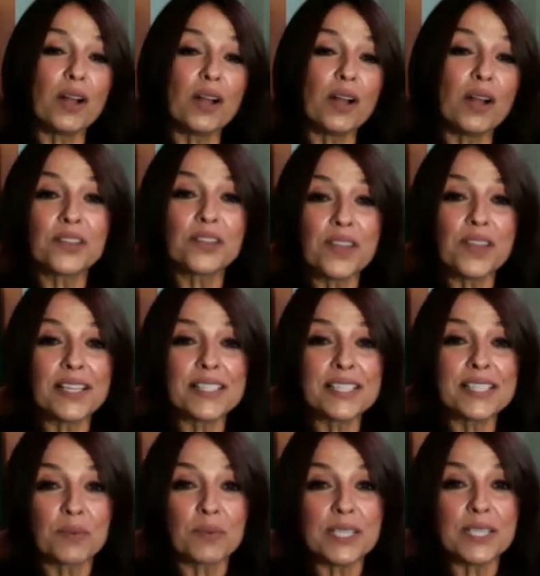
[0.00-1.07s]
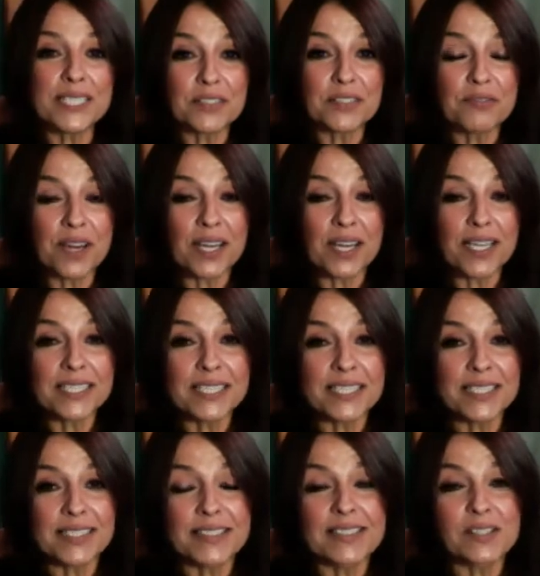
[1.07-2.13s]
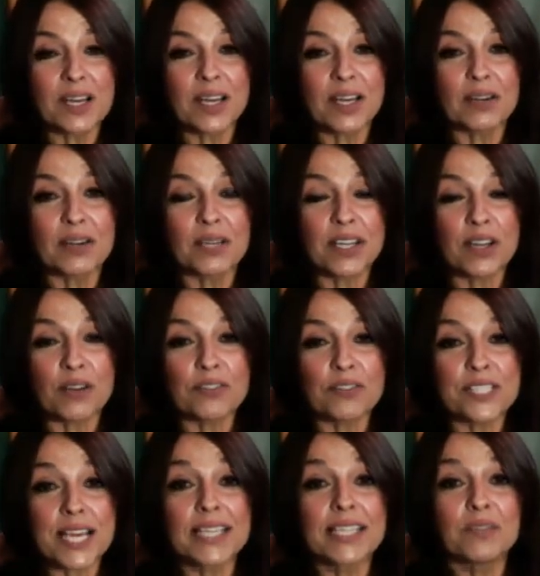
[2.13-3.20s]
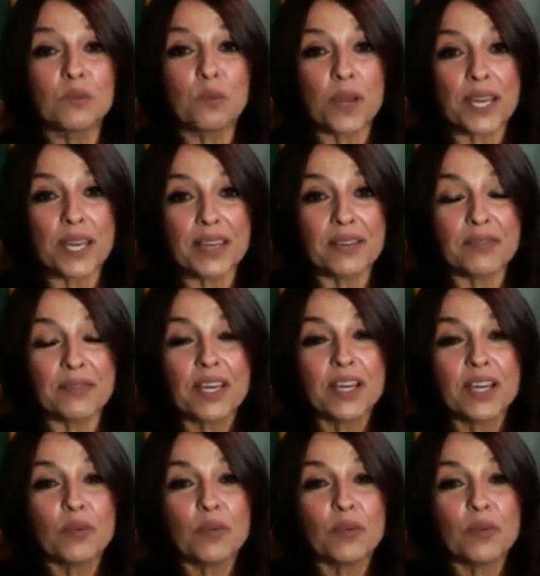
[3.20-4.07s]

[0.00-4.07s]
one of the things that we did find is in our second wave,